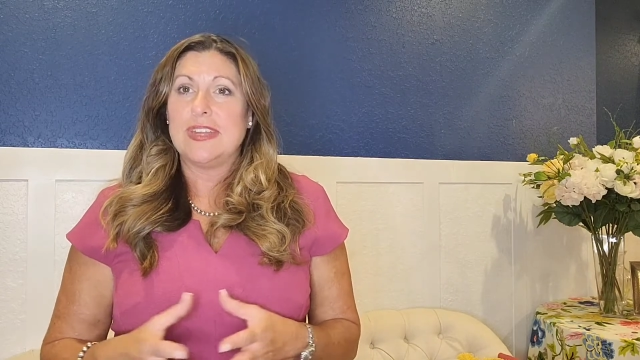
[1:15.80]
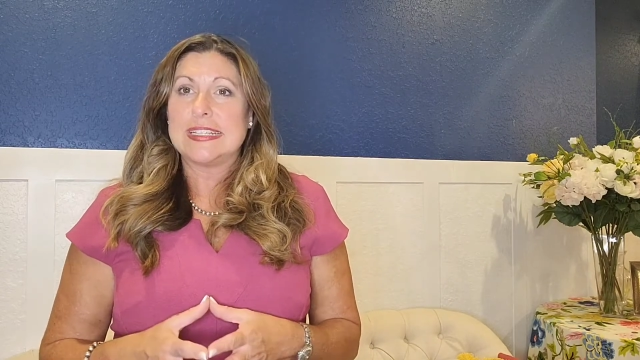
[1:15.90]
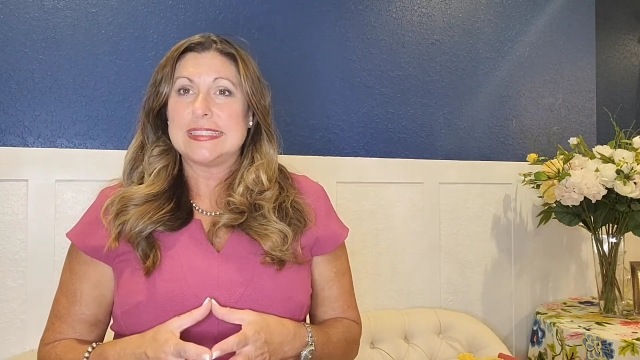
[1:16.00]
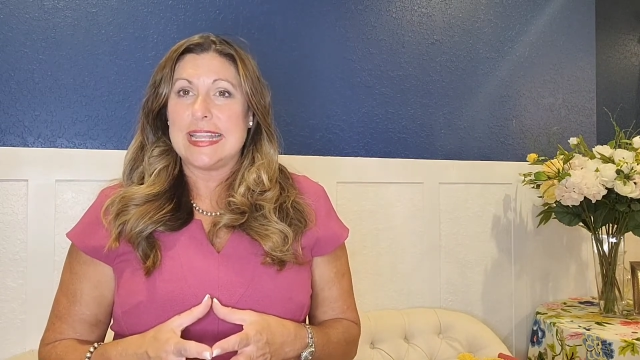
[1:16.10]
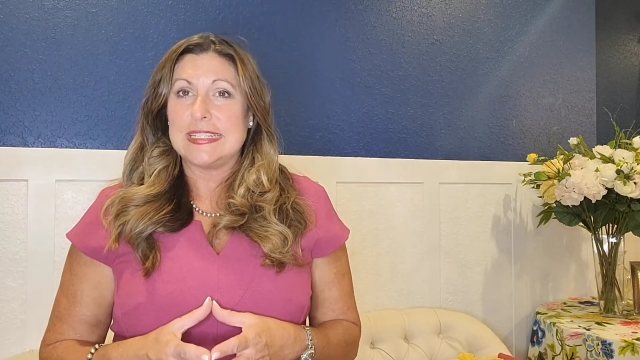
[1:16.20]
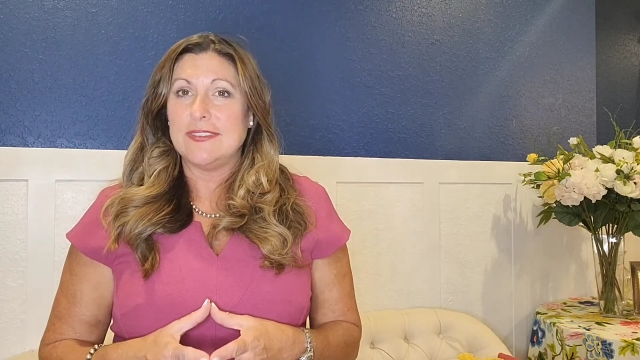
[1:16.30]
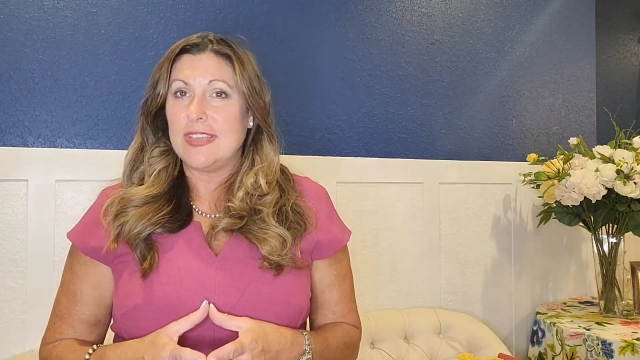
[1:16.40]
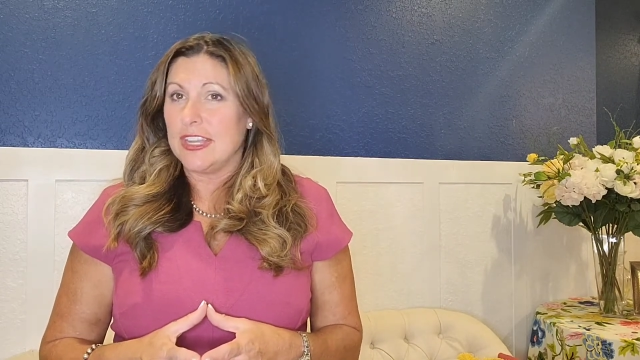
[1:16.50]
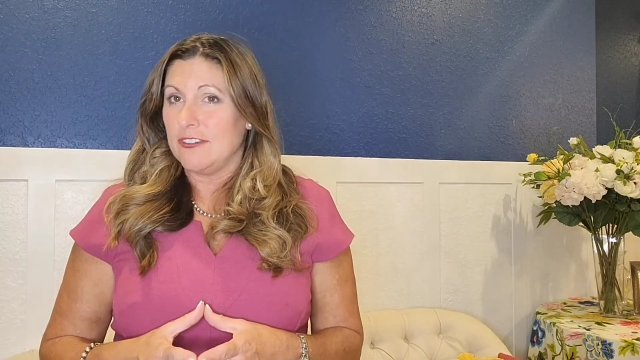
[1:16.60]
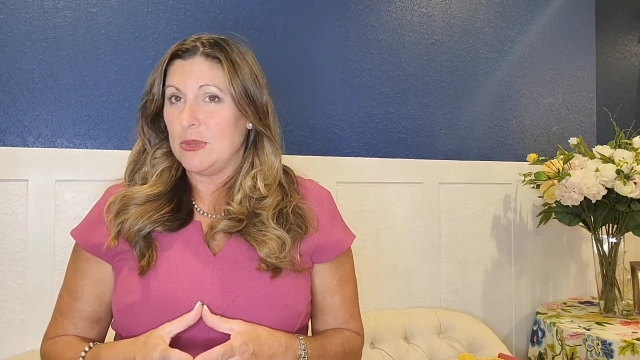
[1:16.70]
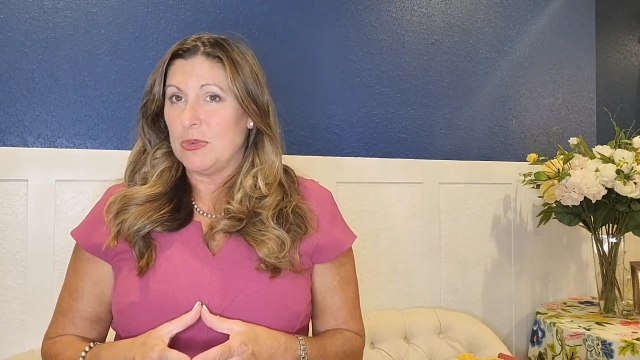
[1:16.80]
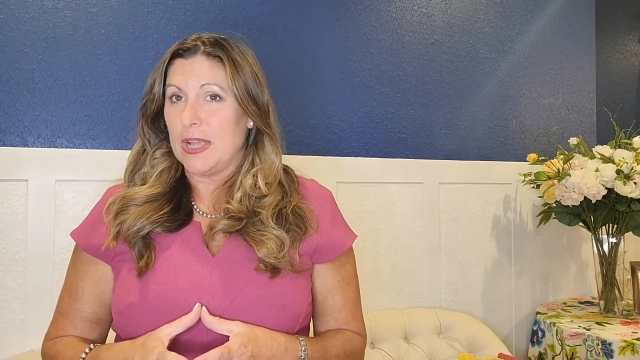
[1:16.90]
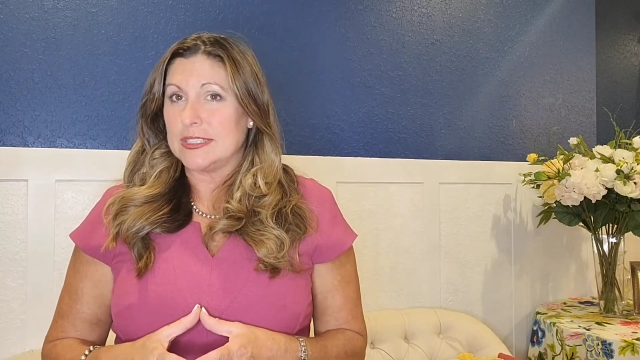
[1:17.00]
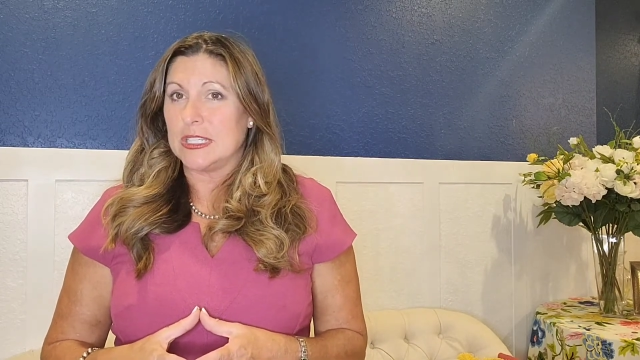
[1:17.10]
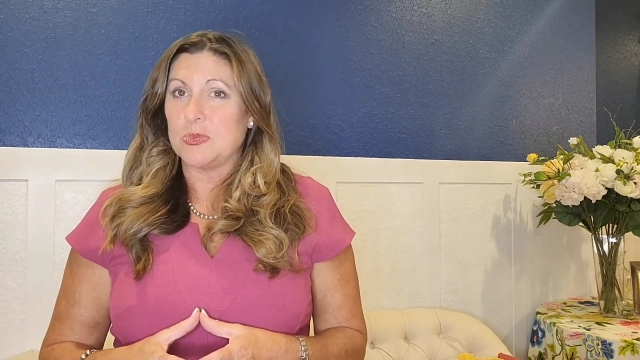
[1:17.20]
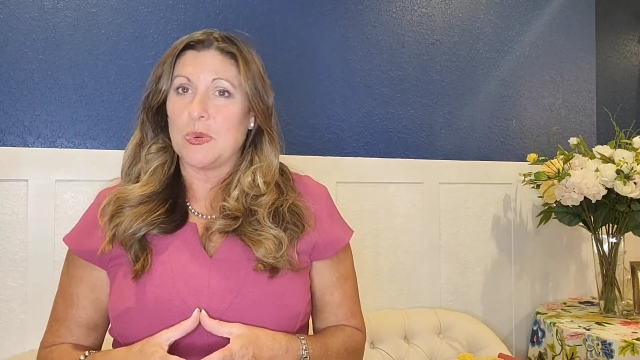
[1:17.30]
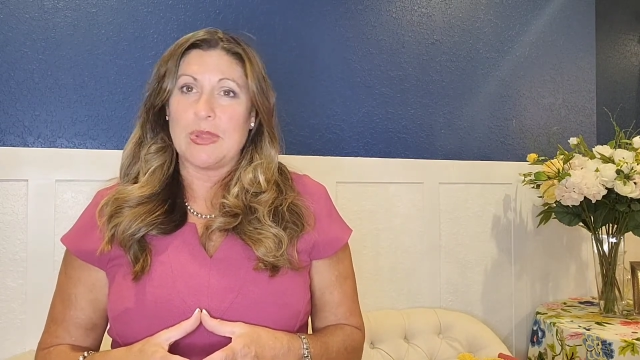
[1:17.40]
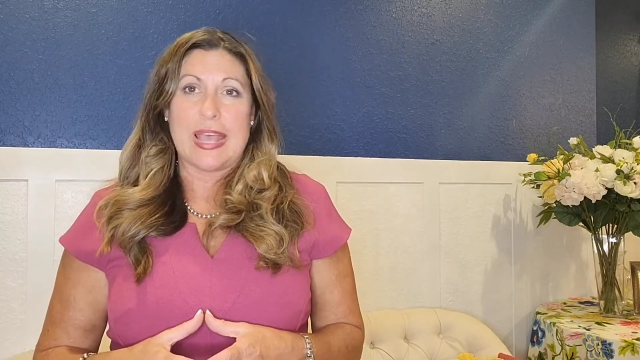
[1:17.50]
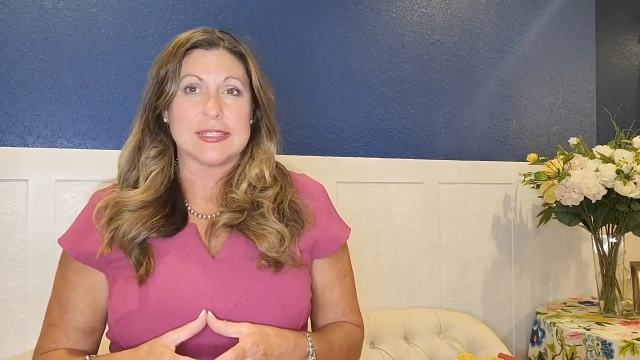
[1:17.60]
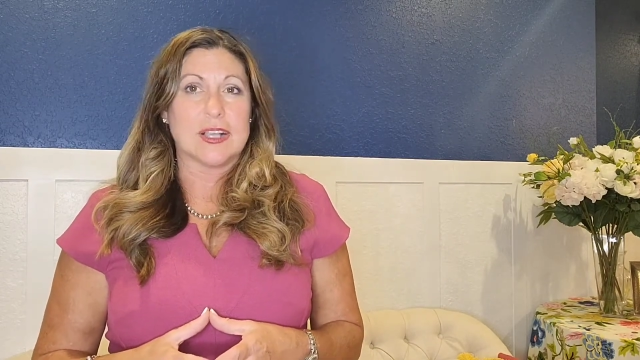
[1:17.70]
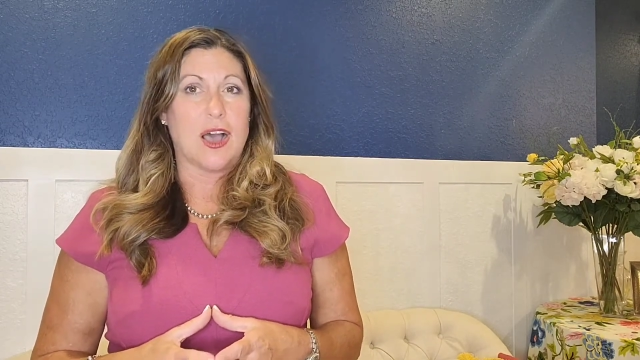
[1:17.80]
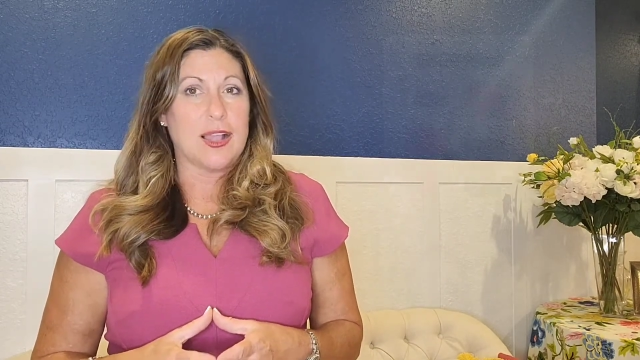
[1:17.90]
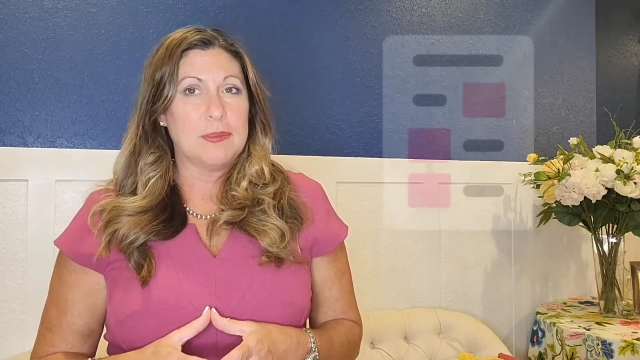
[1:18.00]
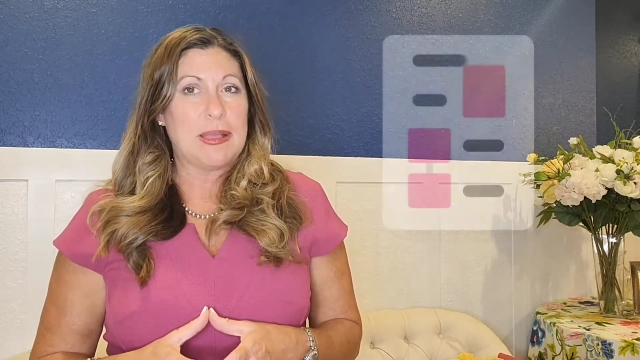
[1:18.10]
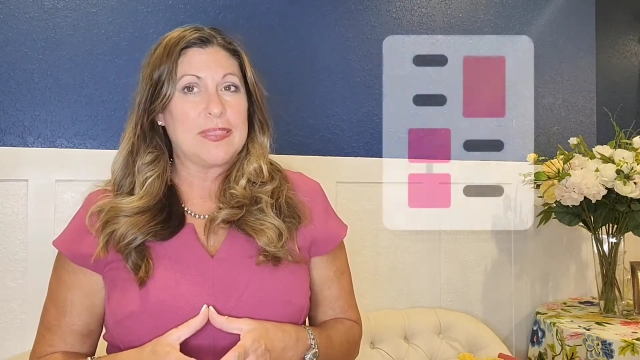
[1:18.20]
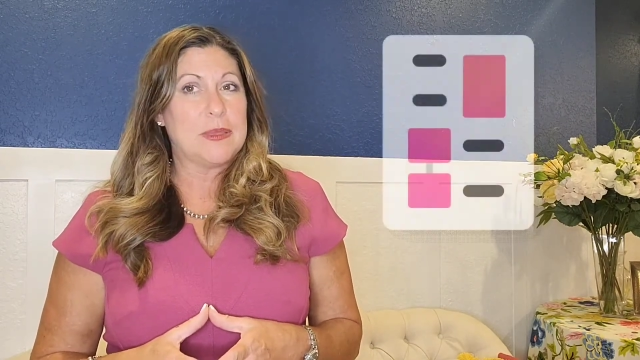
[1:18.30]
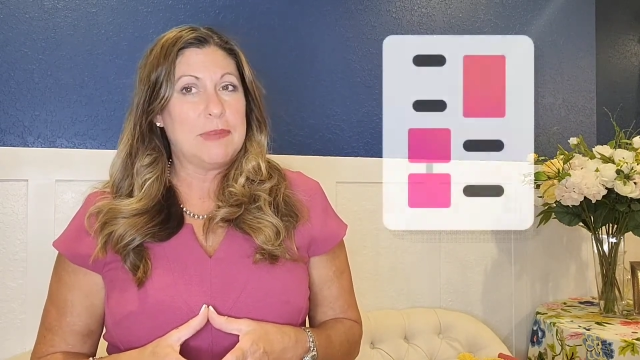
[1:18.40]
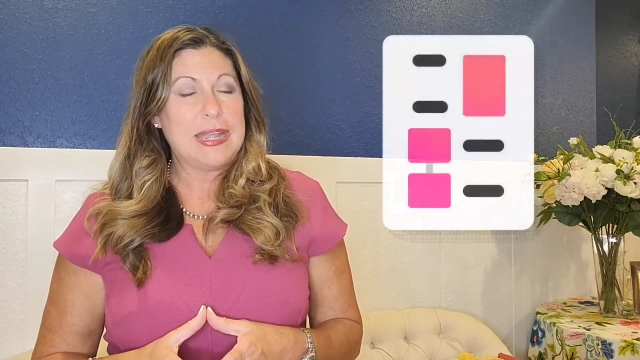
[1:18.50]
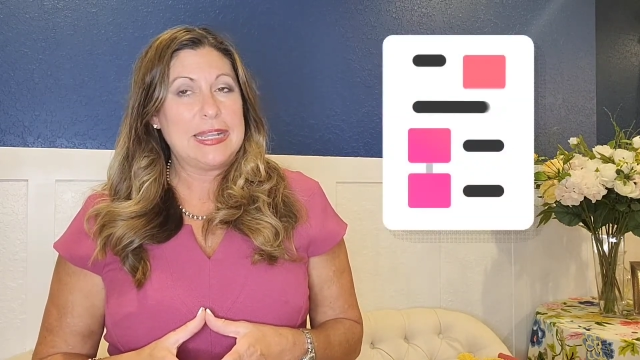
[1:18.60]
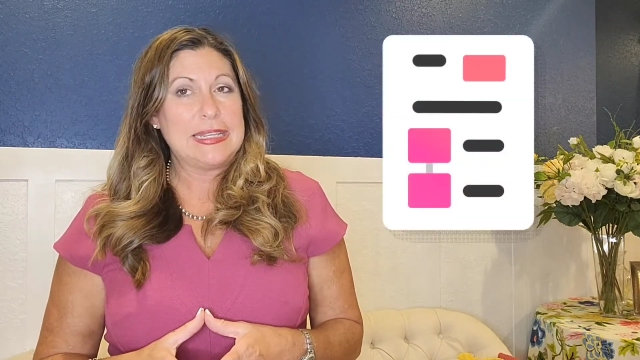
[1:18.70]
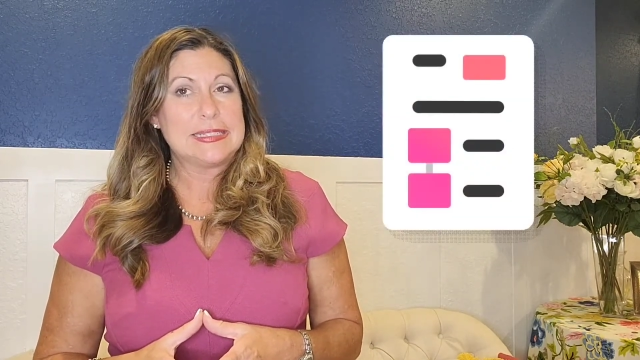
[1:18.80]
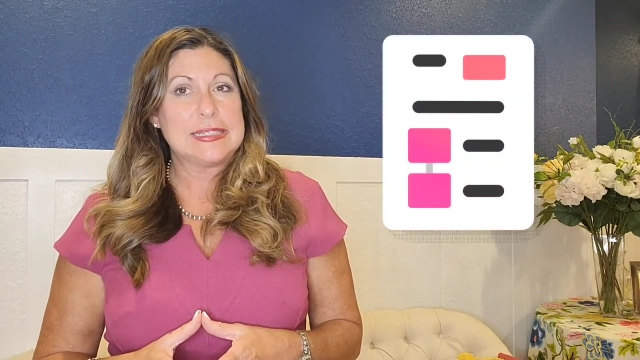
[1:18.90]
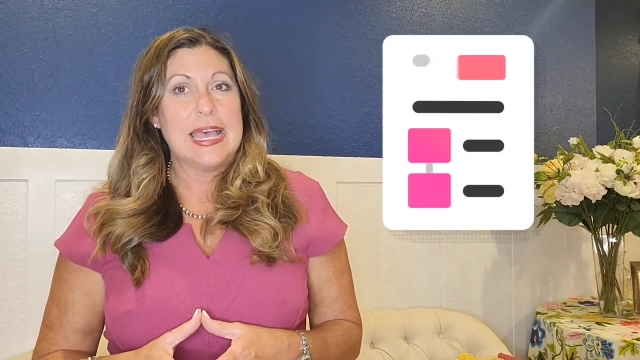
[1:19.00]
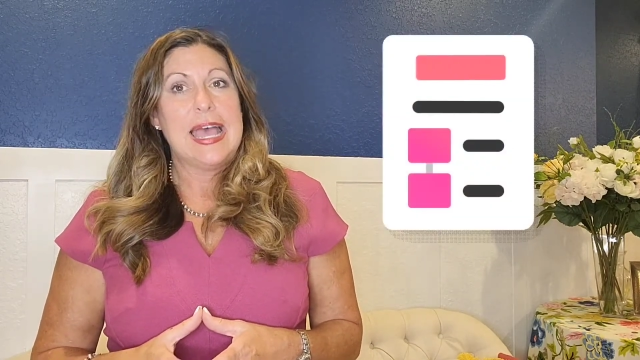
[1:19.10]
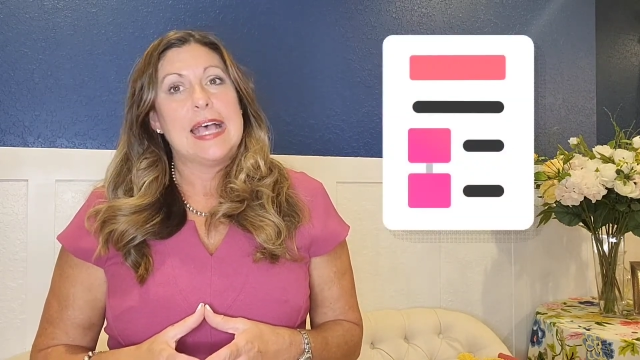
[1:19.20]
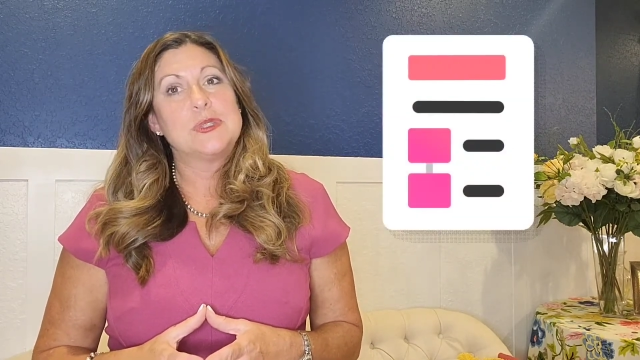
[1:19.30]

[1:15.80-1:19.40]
We have an extensive interview process where we ask all about the amenities,